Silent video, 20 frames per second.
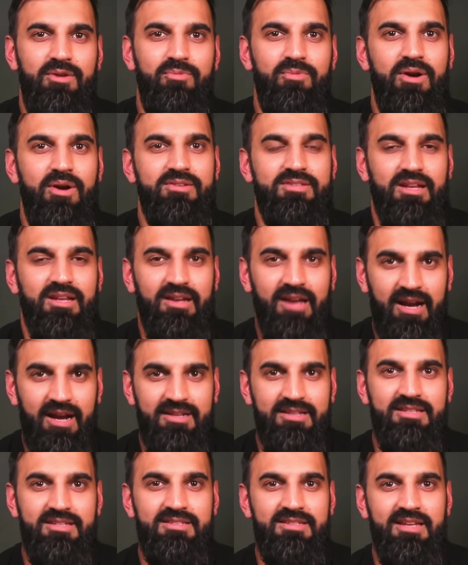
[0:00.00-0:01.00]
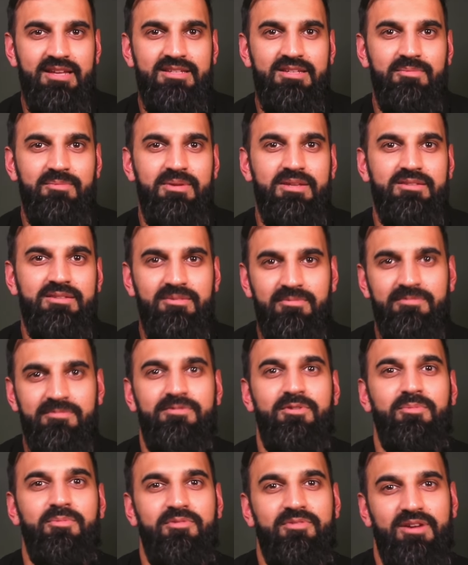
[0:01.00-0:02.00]
whereas aligners tend to be some
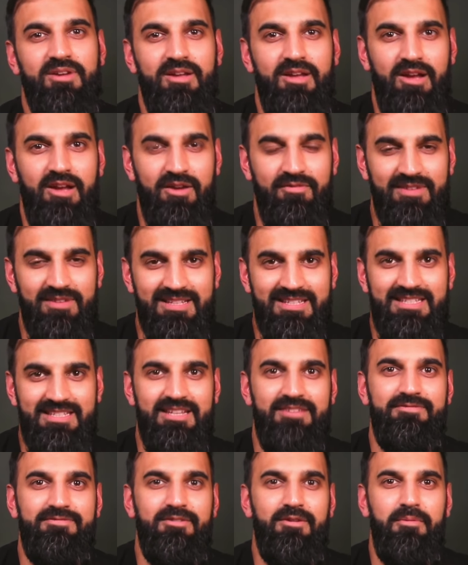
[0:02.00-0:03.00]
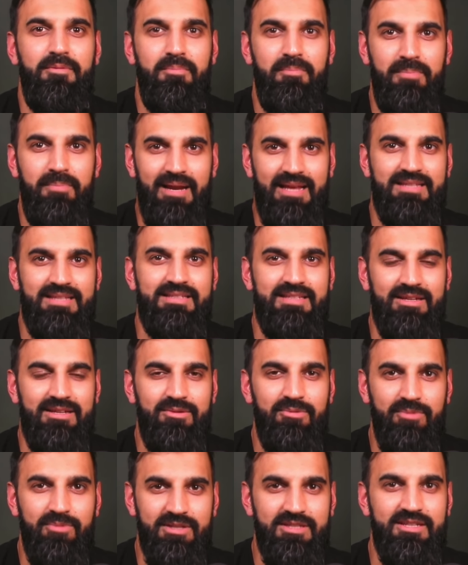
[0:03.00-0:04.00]
form of a stiffer plastic
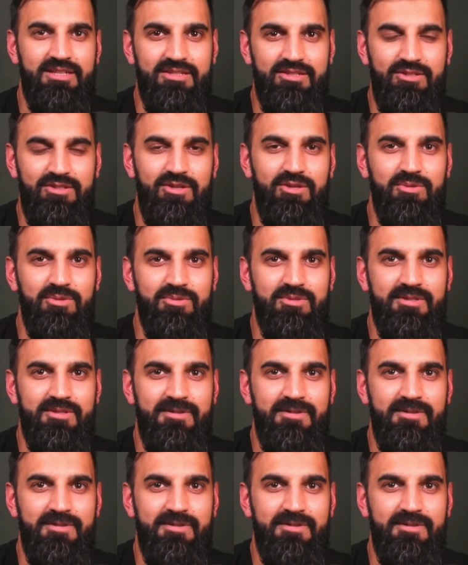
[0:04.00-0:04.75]
which is used.